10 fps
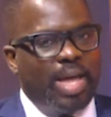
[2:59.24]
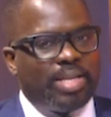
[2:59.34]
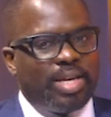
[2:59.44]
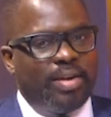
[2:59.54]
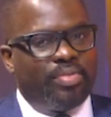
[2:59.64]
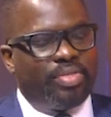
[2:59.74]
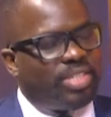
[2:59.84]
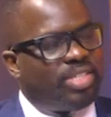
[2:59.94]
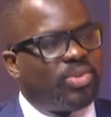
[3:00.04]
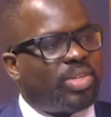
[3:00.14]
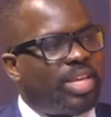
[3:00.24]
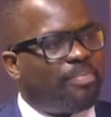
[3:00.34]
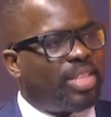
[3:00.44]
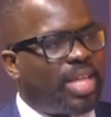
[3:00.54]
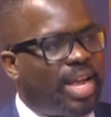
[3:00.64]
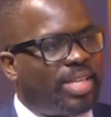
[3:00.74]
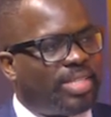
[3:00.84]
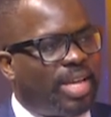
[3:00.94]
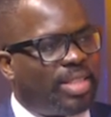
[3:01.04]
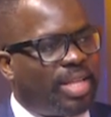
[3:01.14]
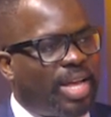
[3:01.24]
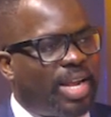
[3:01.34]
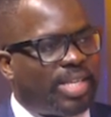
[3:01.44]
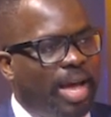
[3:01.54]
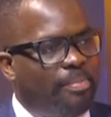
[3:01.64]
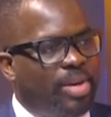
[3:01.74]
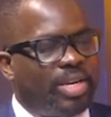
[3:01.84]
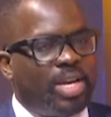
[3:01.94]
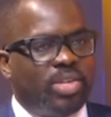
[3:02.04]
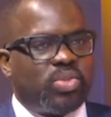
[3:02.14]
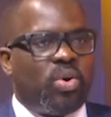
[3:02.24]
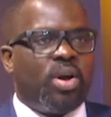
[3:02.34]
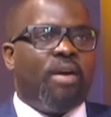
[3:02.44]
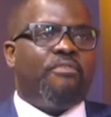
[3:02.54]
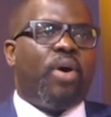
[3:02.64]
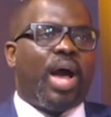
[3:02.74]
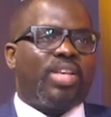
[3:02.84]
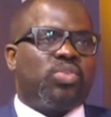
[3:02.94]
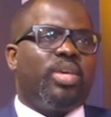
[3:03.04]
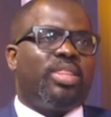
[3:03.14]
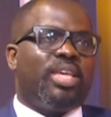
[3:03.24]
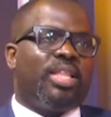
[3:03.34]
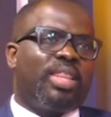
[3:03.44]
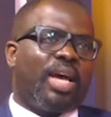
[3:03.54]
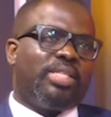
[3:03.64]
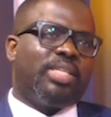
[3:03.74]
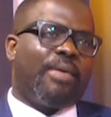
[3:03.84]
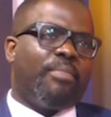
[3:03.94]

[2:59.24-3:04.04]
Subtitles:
And this is not something that has happened. So for us, we think that